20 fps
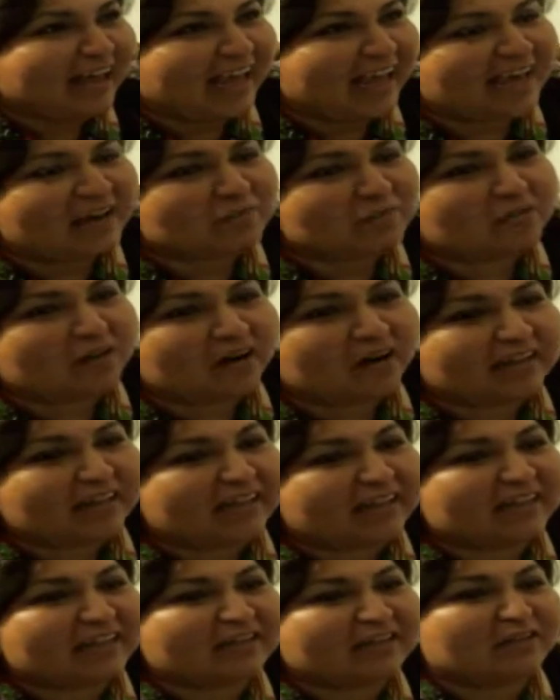And I'm
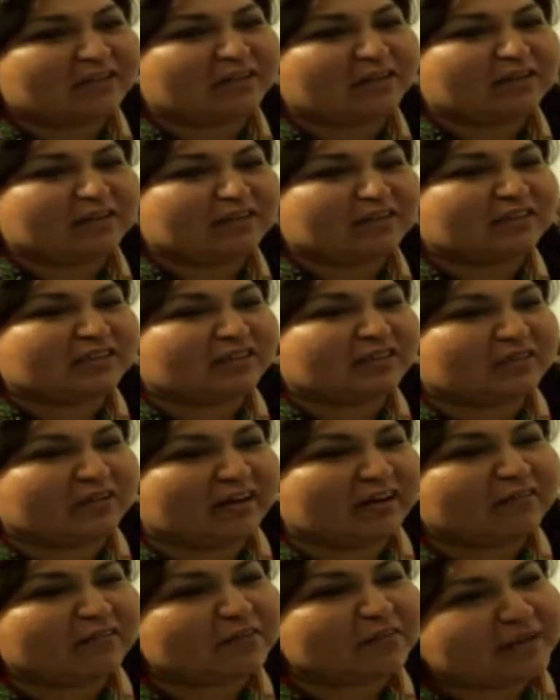walking in the grocery store.
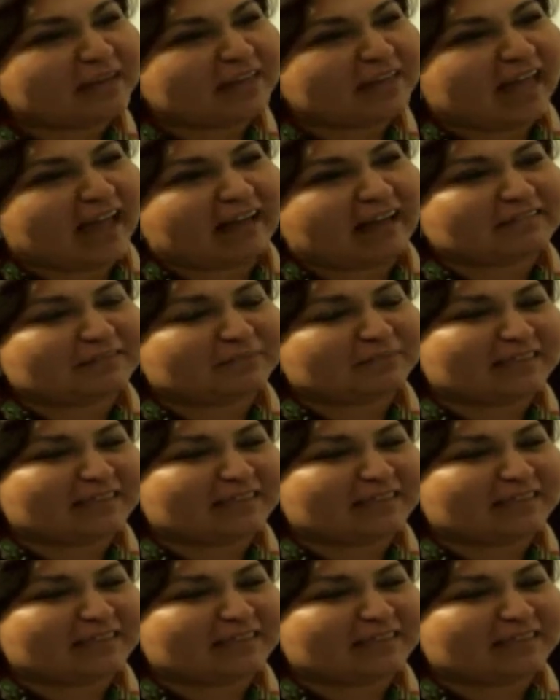Everybody laughs